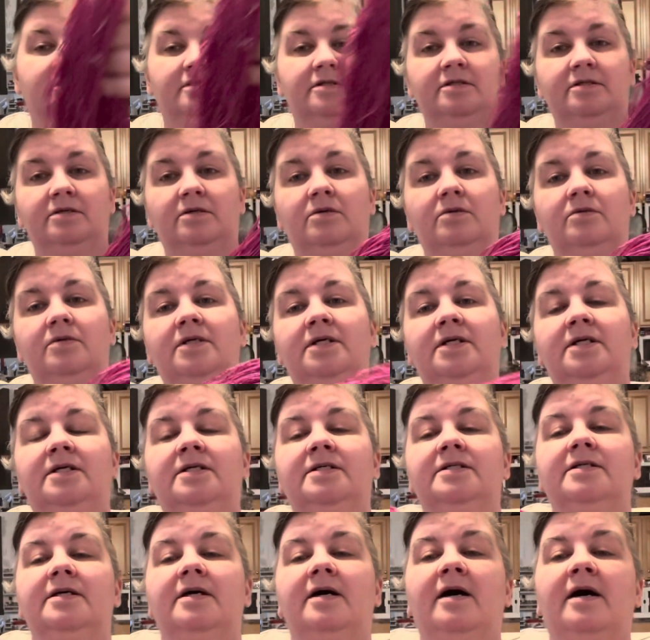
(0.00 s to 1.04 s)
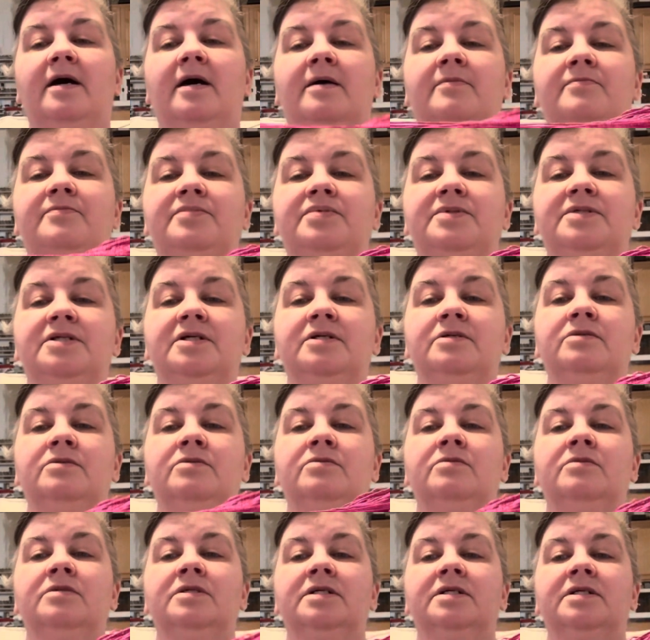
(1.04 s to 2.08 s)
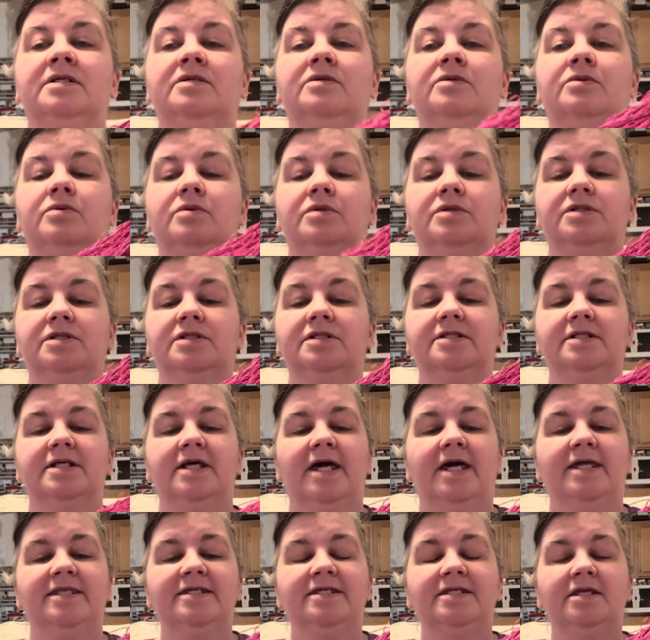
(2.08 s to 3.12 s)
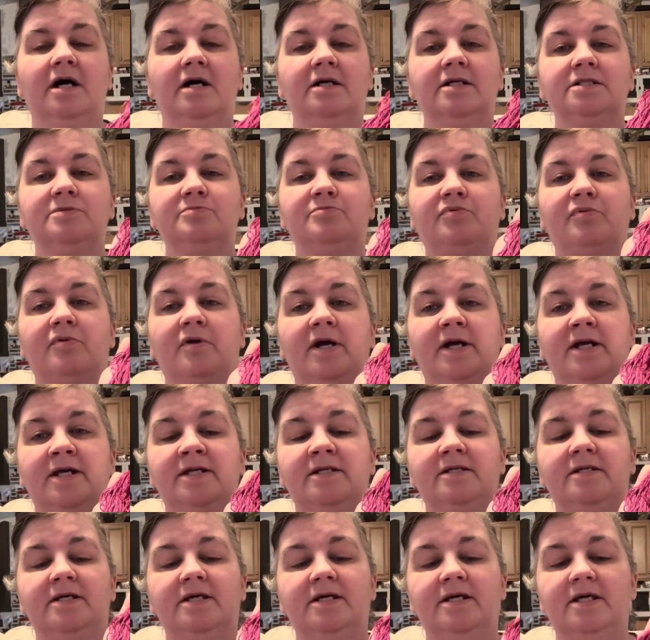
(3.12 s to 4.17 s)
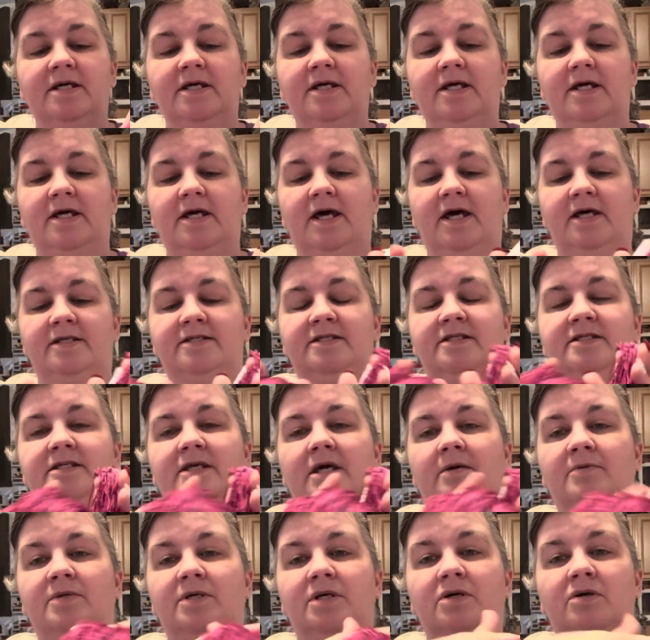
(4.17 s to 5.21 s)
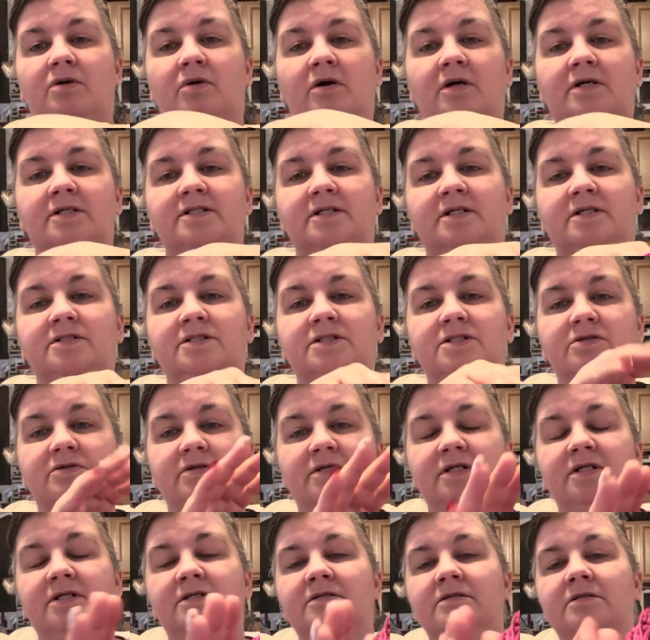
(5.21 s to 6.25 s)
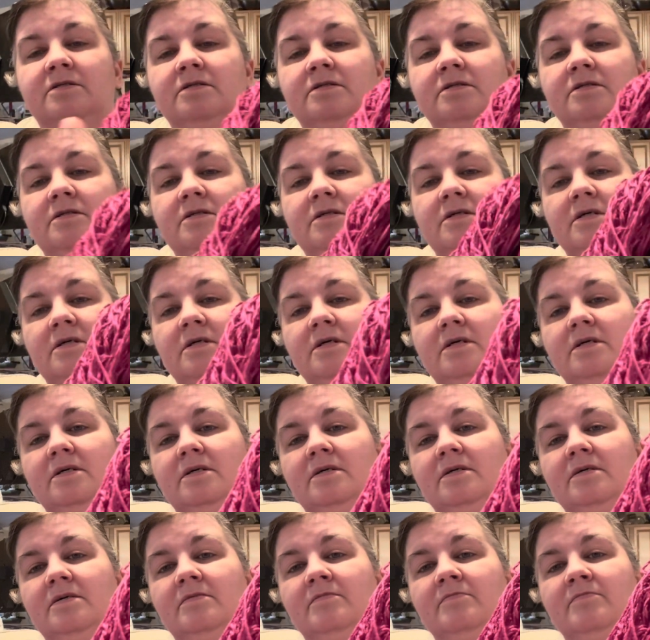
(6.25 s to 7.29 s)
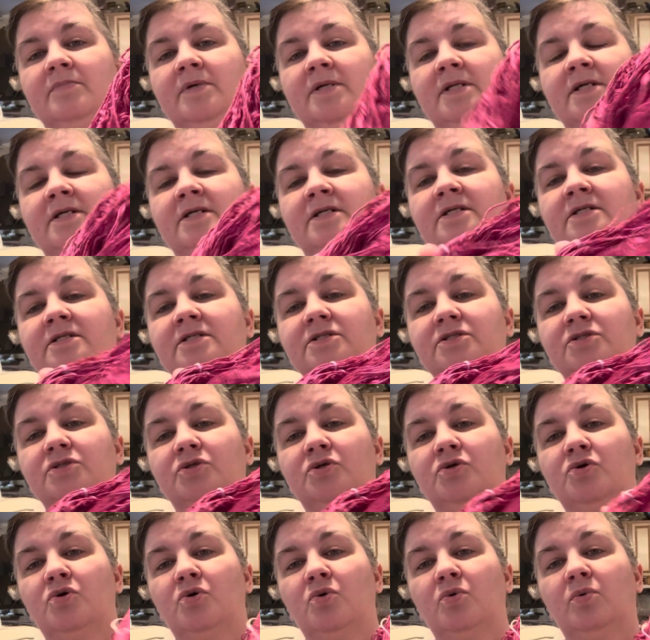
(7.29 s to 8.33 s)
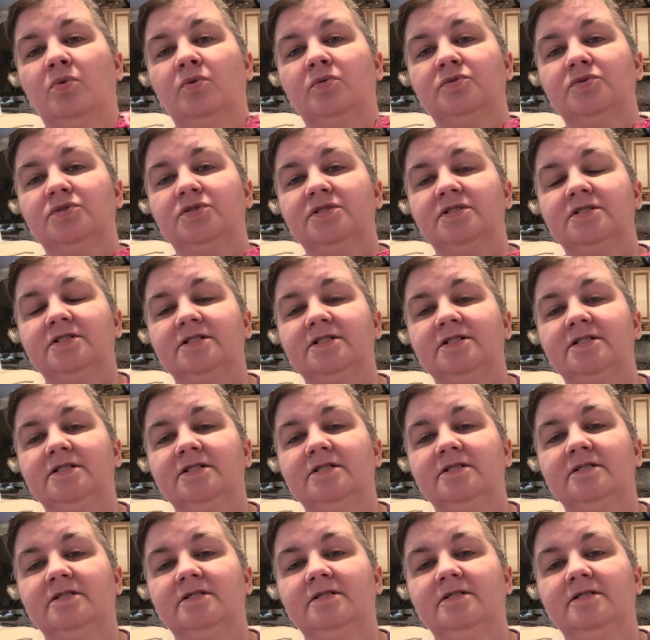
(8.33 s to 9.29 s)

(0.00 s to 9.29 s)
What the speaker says: So it is absolutely gorgeous. It's not as bright as it's coming across on screen, but it is gorgeous.